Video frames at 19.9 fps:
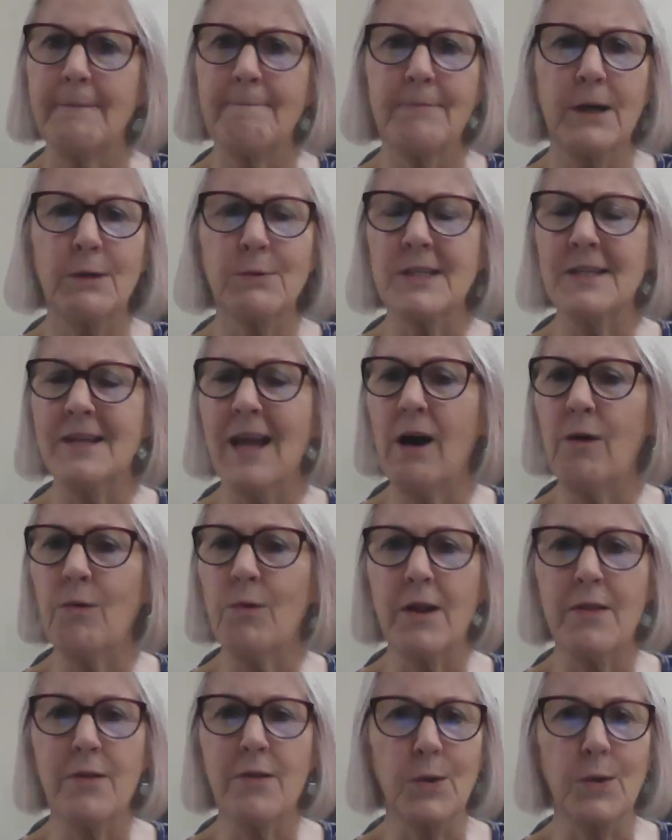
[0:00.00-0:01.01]
That was not
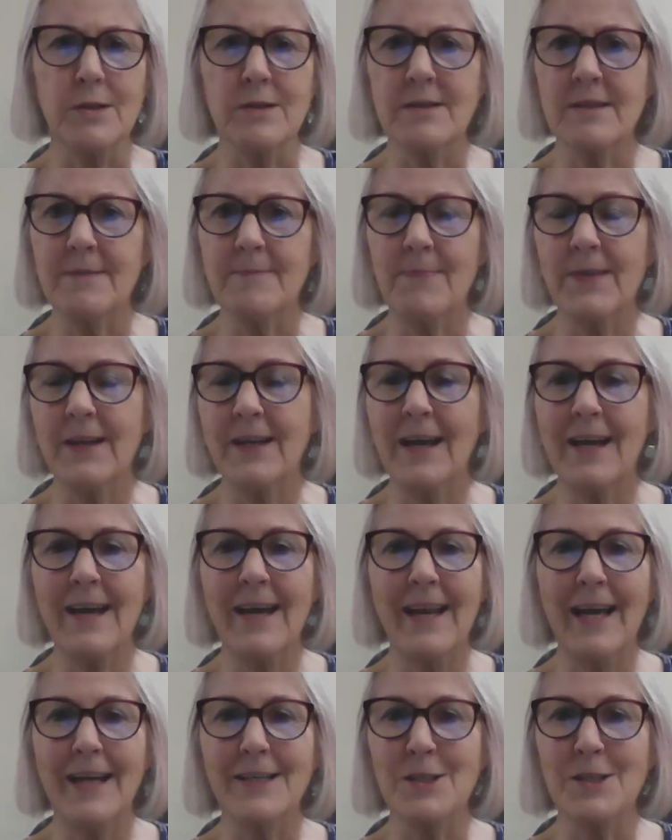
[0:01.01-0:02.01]
one of the words that I
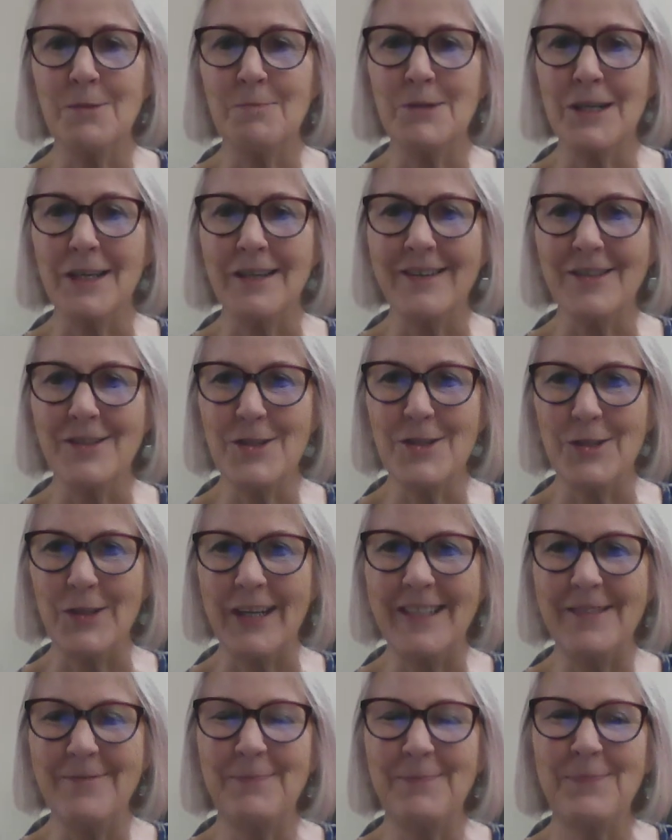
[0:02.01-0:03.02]
had asked him to
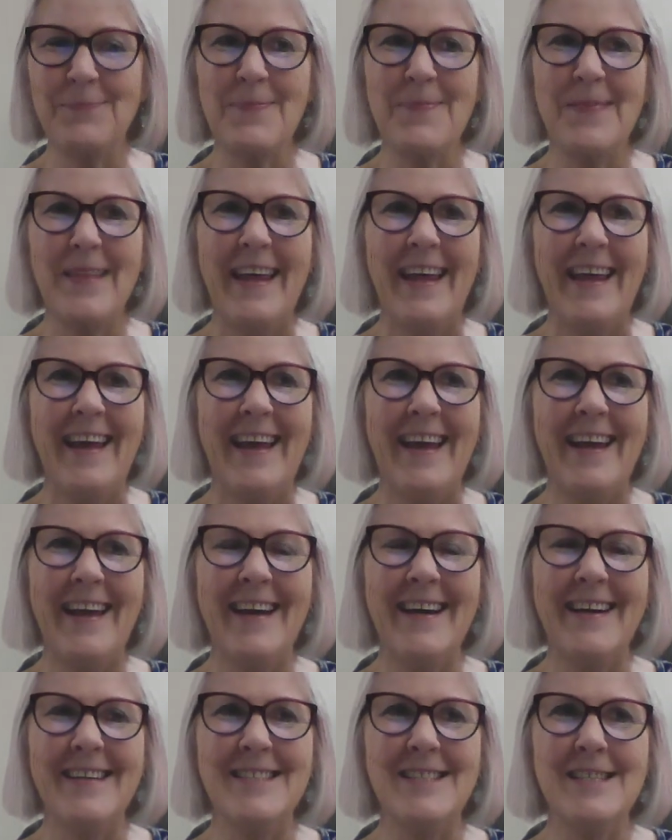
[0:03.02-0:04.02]
illustrate.
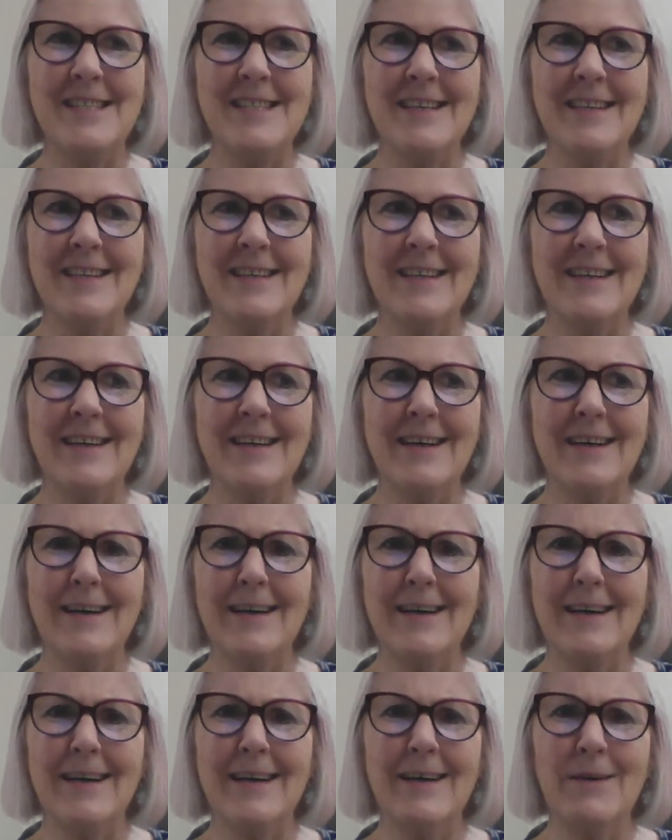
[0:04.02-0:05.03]
And
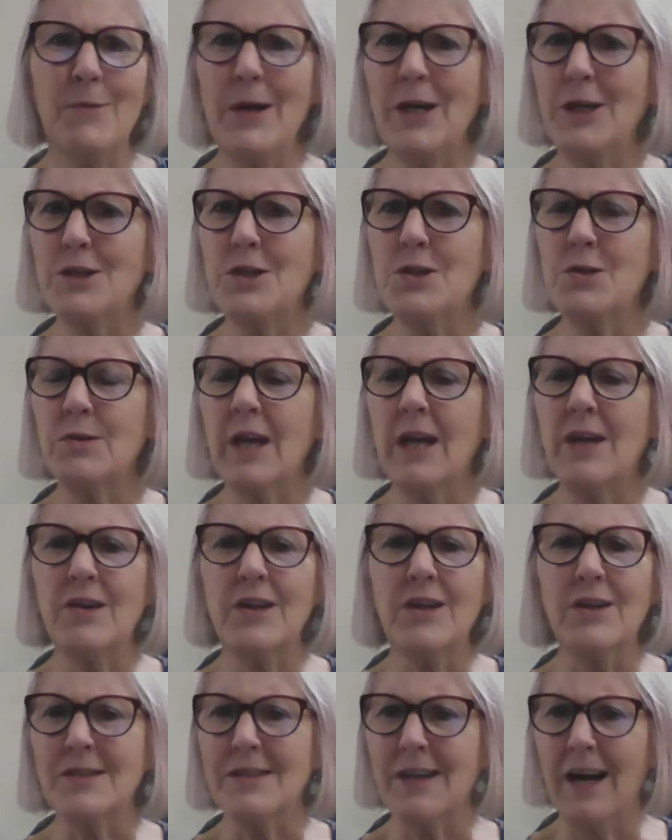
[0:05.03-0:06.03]
a week or two later, he
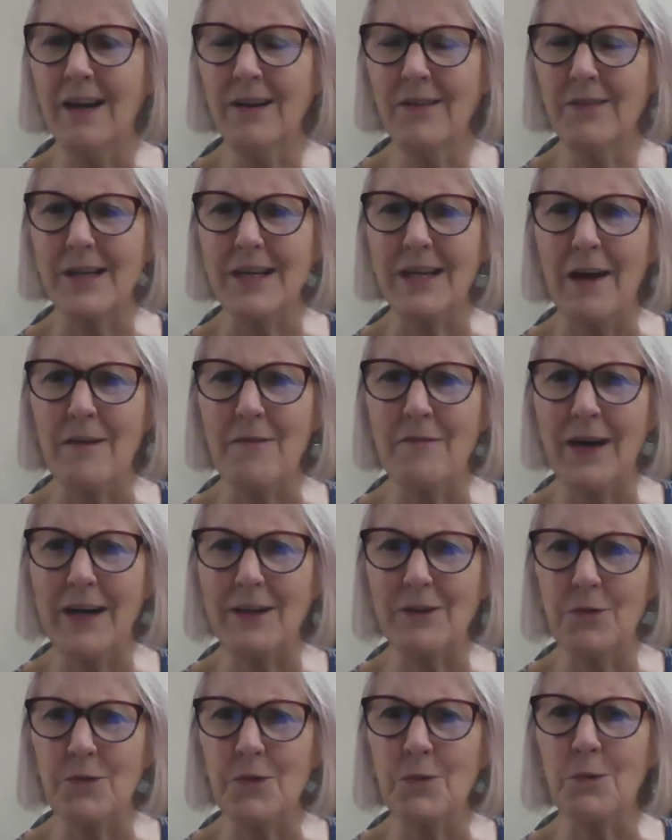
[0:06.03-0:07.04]
goes, I don't think I
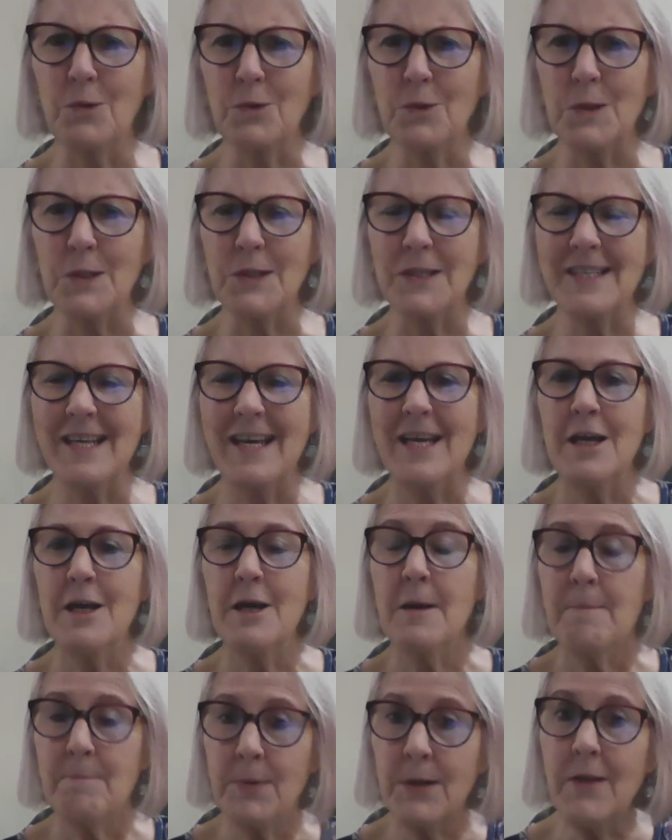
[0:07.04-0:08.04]
followed the rules.
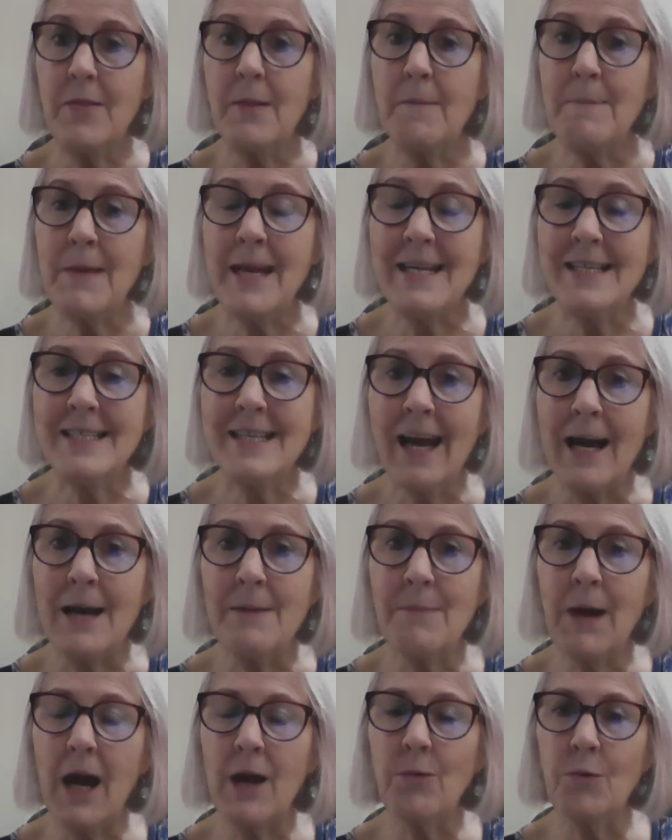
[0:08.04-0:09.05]
But in the
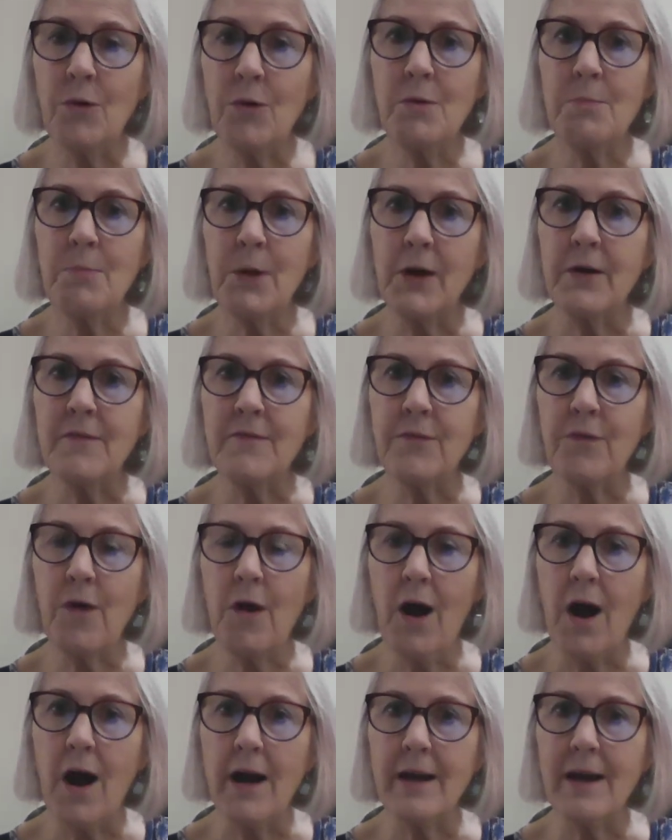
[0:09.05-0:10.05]
meantime, I wrote about a
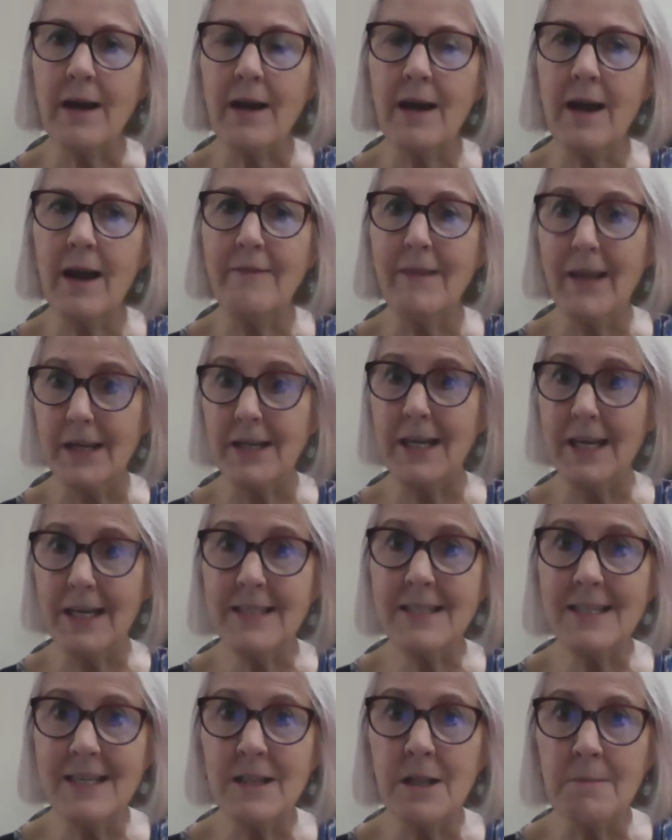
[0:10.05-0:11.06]
frog, and that
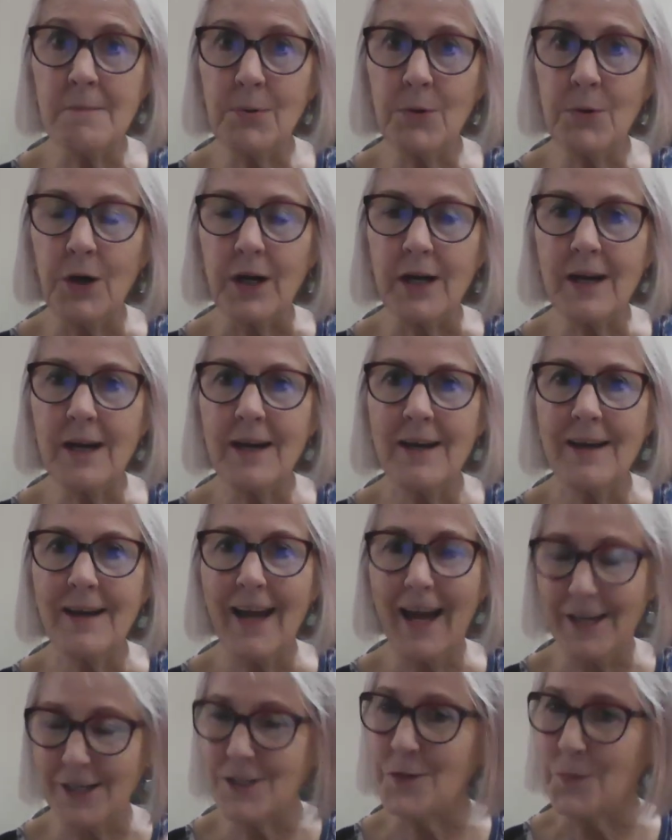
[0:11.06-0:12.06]
is in the book.
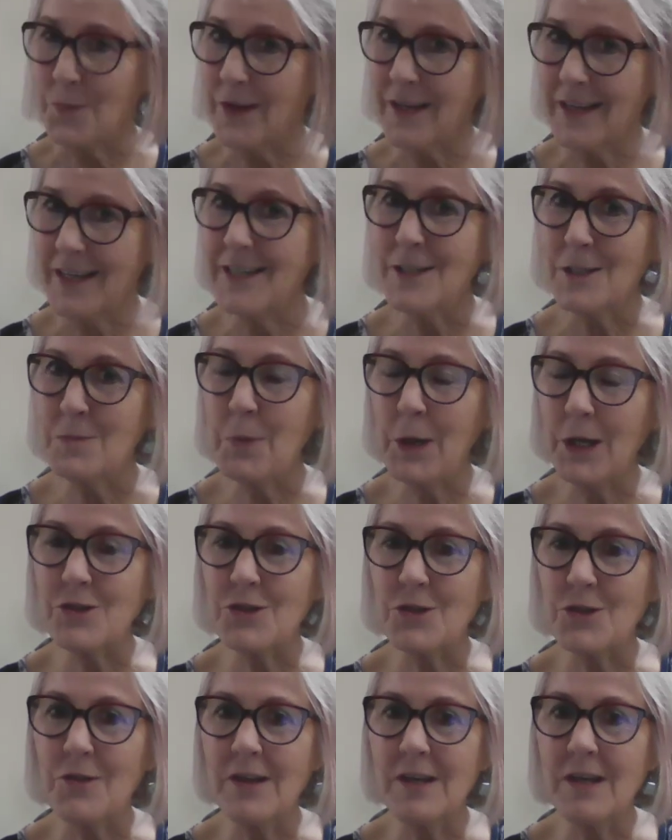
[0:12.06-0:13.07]
And it's his
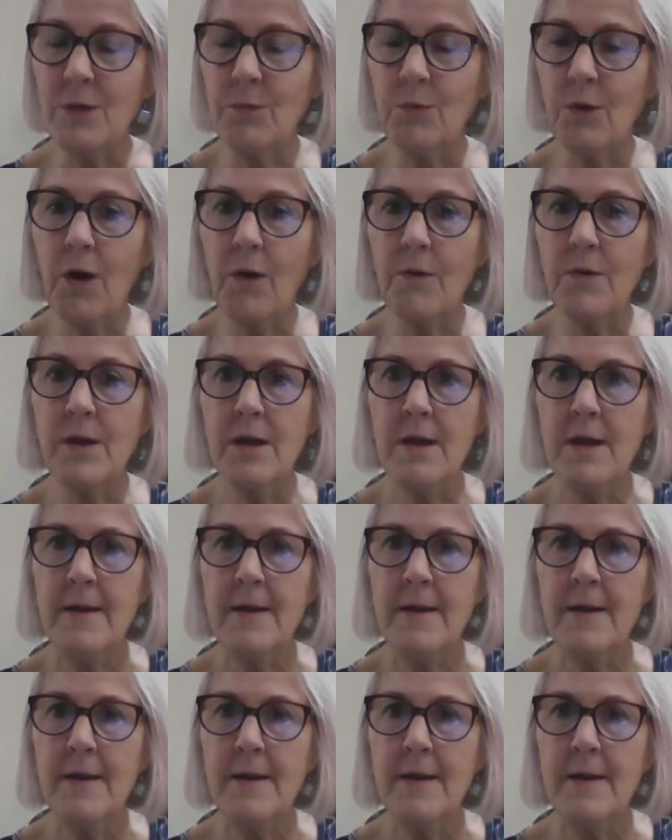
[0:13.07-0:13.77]
picture that he wrote,